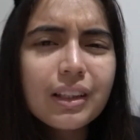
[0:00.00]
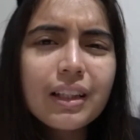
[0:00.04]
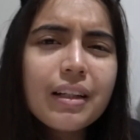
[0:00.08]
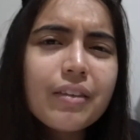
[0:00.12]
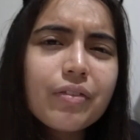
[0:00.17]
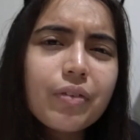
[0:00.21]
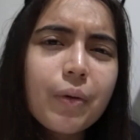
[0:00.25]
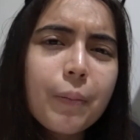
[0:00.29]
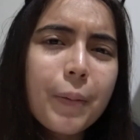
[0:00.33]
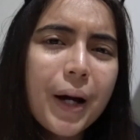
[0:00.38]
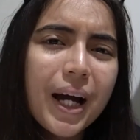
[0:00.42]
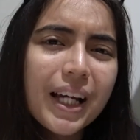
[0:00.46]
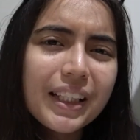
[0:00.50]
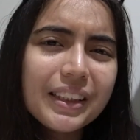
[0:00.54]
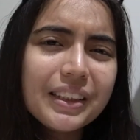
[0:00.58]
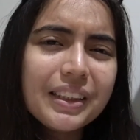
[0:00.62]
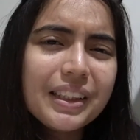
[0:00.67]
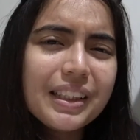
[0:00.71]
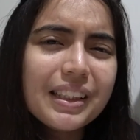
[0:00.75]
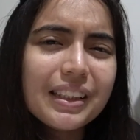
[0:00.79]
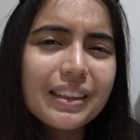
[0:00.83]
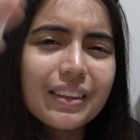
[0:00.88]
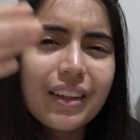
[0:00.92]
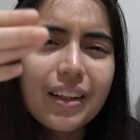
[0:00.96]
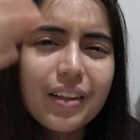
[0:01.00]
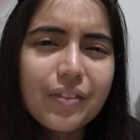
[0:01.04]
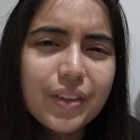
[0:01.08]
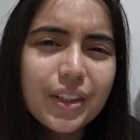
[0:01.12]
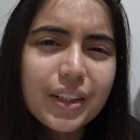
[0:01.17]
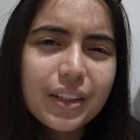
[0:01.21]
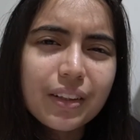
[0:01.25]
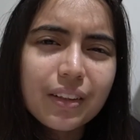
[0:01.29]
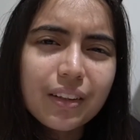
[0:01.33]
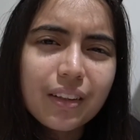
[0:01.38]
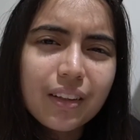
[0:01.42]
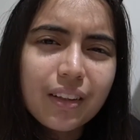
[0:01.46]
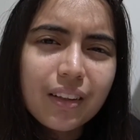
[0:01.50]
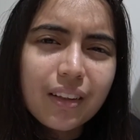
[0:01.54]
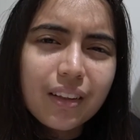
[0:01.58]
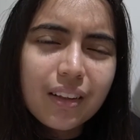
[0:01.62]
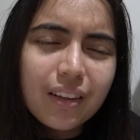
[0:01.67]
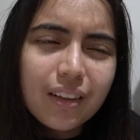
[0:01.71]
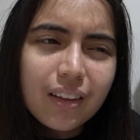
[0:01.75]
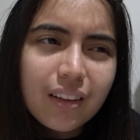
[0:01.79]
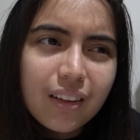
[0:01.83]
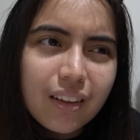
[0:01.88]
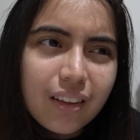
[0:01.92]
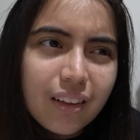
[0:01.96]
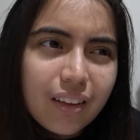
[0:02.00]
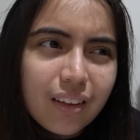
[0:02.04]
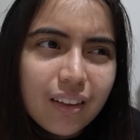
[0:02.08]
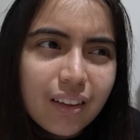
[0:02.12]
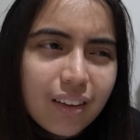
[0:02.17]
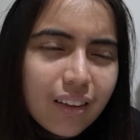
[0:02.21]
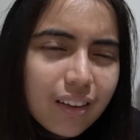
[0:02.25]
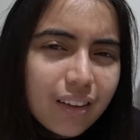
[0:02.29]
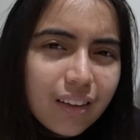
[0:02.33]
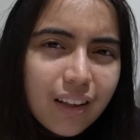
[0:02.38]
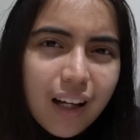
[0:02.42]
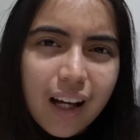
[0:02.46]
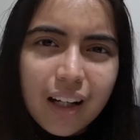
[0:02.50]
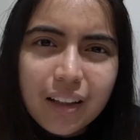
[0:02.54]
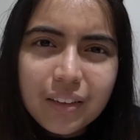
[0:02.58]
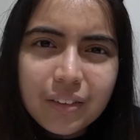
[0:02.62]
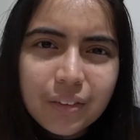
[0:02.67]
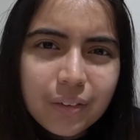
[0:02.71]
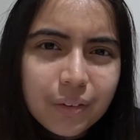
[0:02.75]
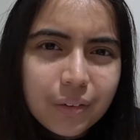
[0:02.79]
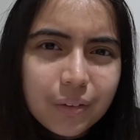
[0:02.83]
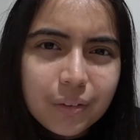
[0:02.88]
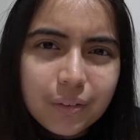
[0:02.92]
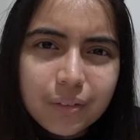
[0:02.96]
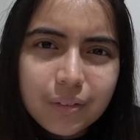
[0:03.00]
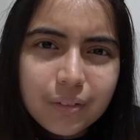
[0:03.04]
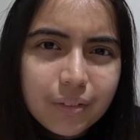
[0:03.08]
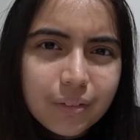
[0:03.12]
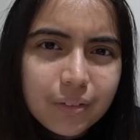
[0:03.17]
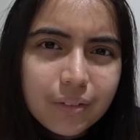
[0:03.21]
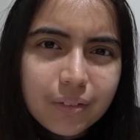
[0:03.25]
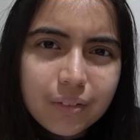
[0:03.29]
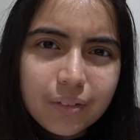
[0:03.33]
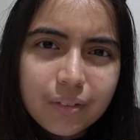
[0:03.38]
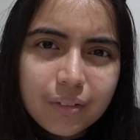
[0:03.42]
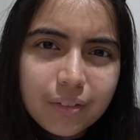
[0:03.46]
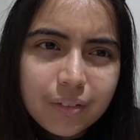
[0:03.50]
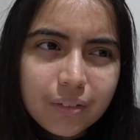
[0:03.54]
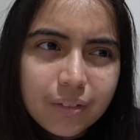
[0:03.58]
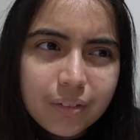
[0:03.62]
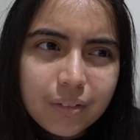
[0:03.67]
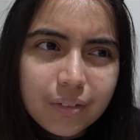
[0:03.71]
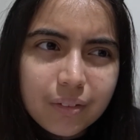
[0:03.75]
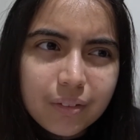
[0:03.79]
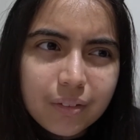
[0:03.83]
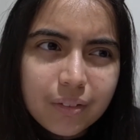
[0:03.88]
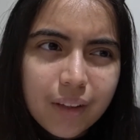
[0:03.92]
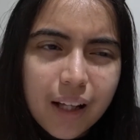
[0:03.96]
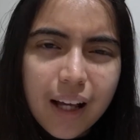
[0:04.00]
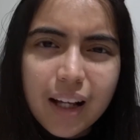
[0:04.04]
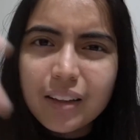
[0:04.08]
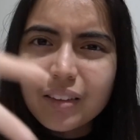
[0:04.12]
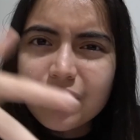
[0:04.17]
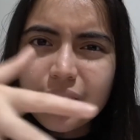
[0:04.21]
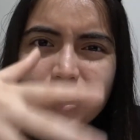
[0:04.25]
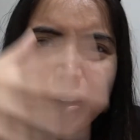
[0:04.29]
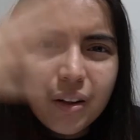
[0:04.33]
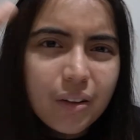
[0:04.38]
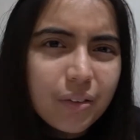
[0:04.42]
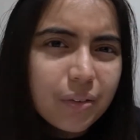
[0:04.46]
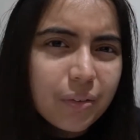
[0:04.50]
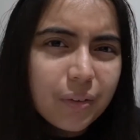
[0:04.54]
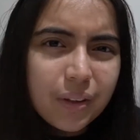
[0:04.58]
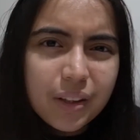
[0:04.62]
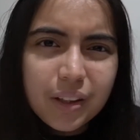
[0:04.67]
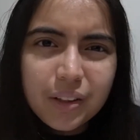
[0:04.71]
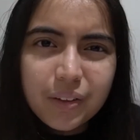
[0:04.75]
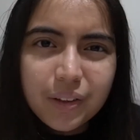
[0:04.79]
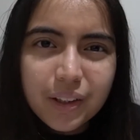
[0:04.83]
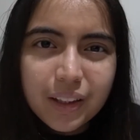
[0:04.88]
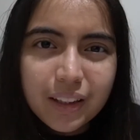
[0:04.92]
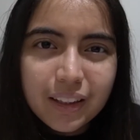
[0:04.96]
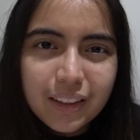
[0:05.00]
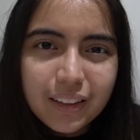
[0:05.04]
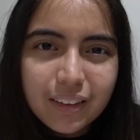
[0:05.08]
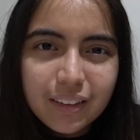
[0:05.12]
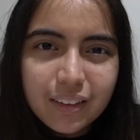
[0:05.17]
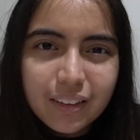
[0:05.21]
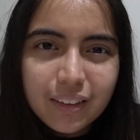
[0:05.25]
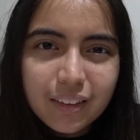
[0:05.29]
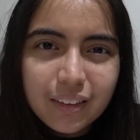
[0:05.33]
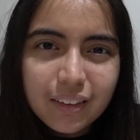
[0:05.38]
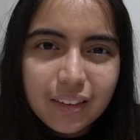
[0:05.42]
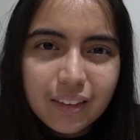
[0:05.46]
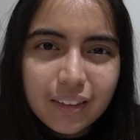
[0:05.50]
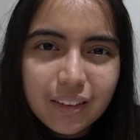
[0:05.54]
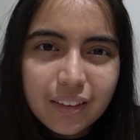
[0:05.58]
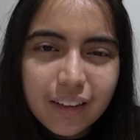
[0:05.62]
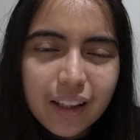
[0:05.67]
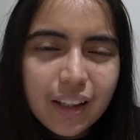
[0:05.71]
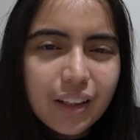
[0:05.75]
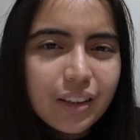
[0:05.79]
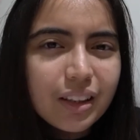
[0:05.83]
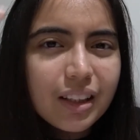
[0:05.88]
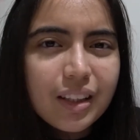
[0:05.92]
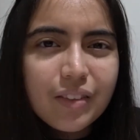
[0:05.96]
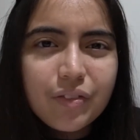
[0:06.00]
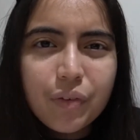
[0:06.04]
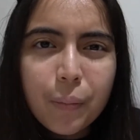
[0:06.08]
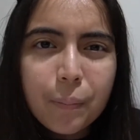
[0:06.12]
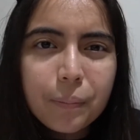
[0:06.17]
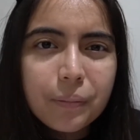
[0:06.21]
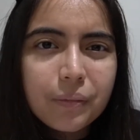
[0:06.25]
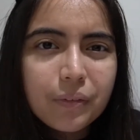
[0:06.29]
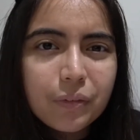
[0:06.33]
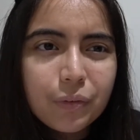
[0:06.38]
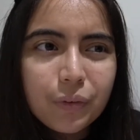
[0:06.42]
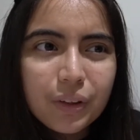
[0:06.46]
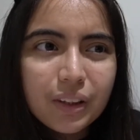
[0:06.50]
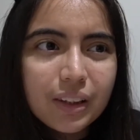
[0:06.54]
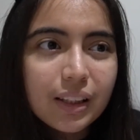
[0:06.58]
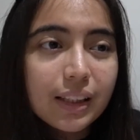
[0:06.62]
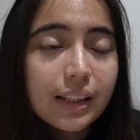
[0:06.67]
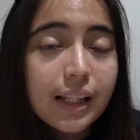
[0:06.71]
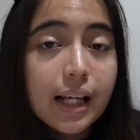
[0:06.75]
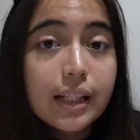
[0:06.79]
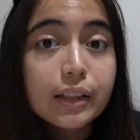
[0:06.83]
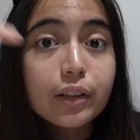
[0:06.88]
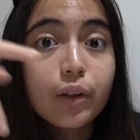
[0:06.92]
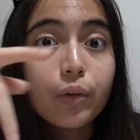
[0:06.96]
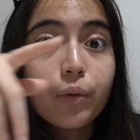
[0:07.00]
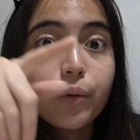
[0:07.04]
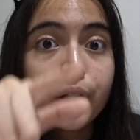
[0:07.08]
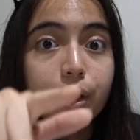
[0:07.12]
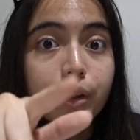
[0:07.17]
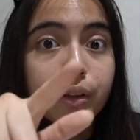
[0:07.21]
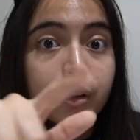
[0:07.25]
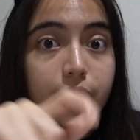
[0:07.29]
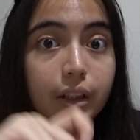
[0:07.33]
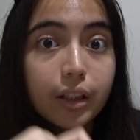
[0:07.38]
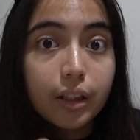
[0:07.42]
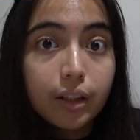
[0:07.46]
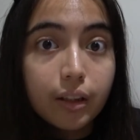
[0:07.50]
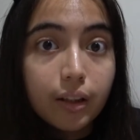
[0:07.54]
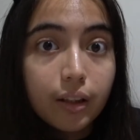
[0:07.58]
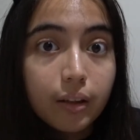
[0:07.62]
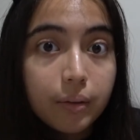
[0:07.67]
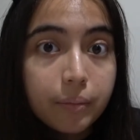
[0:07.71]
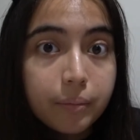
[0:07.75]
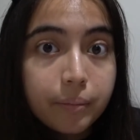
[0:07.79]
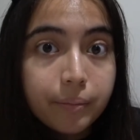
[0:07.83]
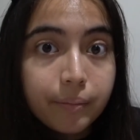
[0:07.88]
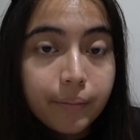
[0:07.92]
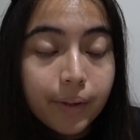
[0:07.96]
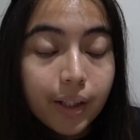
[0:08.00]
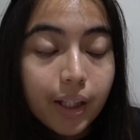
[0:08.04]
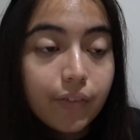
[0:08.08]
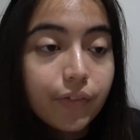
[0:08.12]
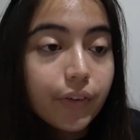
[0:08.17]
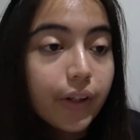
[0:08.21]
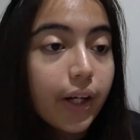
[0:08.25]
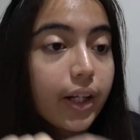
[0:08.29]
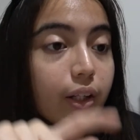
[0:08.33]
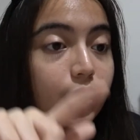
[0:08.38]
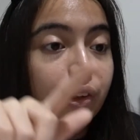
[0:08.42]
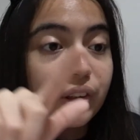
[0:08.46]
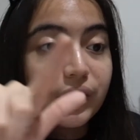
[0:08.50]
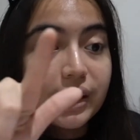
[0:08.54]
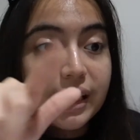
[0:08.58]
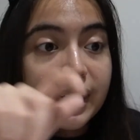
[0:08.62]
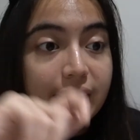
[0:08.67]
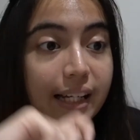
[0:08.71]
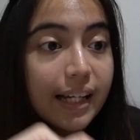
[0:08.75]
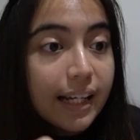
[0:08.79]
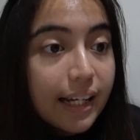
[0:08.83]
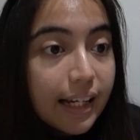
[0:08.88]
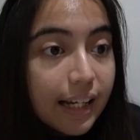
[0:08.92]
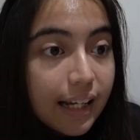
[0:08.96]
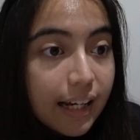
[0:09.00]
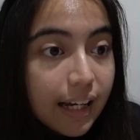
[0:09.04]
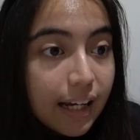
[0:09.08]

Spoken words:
from IG is not even, I don't know, like, what are you doing? Get your tea from Twitter, that's a real tea. If you get your tea